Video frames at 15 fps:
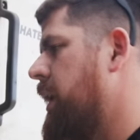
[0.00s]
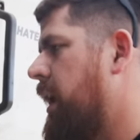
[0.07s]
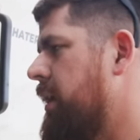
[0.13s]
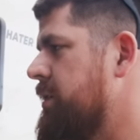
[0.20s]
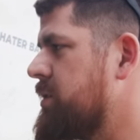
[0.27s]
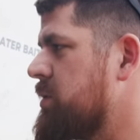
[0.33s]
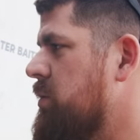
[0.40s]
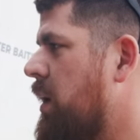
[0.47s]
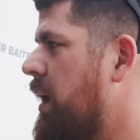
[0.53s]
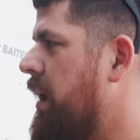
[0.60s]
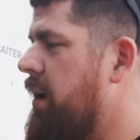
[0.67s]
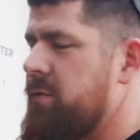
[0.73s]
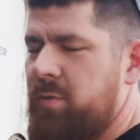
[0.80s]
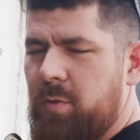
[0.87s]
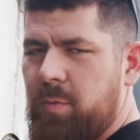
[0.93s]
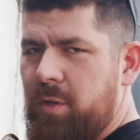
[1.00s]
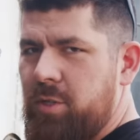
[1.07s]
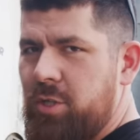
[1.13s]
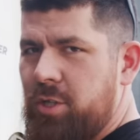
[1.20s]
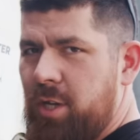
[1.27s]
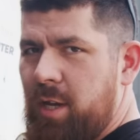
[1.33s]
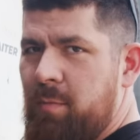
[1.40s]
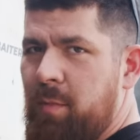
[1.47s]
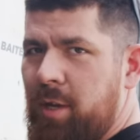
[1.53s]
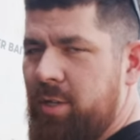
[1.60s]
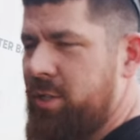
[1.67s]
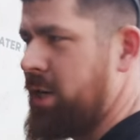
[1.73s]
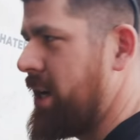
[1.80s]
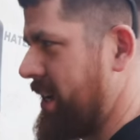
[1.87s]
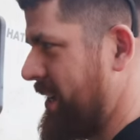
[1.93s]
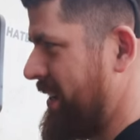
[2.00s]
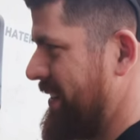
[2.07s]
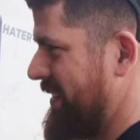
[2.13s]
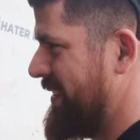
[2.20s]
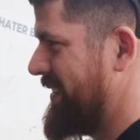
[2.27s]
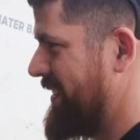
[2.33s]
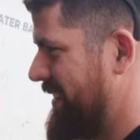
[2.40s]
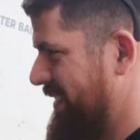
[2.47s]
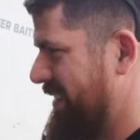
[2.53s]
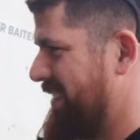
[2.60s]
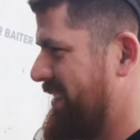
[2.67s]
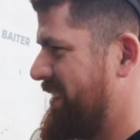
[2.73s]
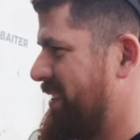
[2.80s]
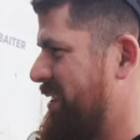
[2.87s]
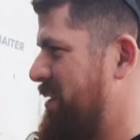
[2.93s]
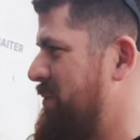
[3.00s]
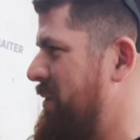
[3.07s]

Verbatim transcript: Yeah, this is why I have so much in my truck. Because I